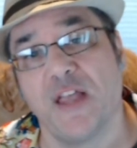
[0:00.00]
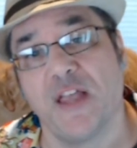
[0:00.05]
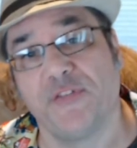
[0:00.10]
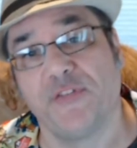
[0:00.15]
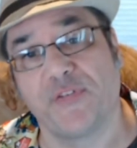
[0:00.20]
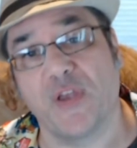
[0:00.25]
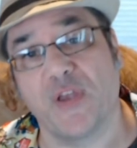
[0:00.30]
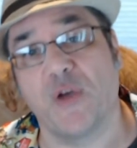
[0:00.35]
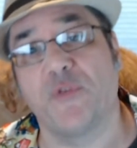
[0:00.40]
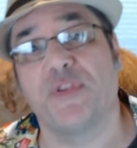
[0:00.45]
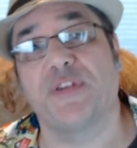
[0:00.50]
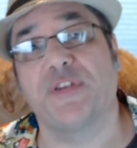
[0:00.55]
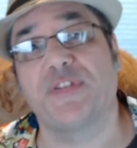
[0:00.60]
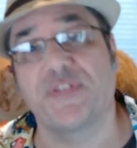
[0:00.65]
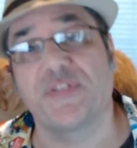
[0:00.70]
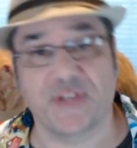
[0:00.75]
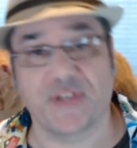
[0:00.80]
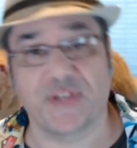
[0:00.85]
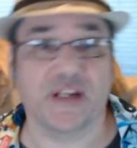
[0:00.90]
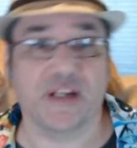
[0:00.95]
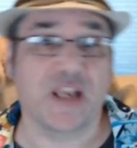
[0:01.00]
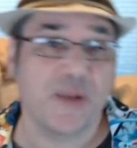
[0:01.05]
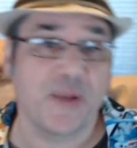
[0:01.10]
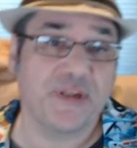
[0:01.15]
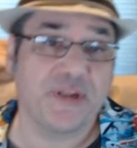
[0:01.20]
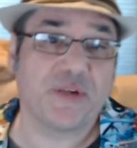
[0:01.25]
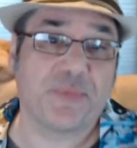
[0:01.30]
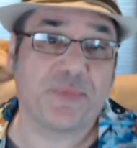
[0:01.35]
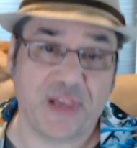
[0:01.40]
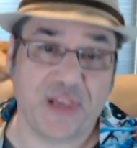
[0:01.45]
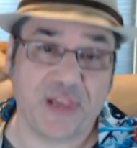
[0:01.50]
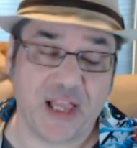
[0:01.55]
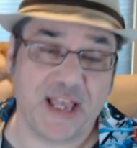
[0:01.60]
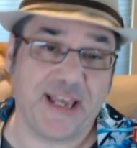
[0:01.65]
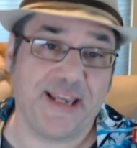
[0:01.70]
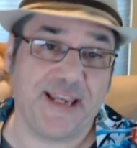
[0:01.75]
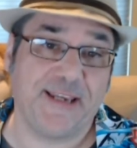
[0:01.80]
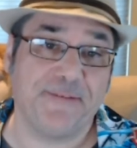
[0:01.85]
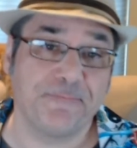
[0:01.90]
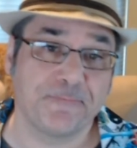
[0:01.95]
So this is going to come into
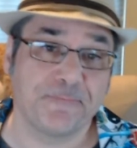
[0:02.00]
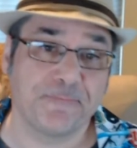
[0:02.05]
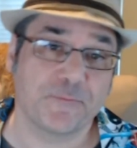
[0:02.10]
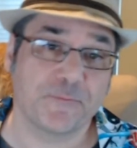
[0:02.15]
play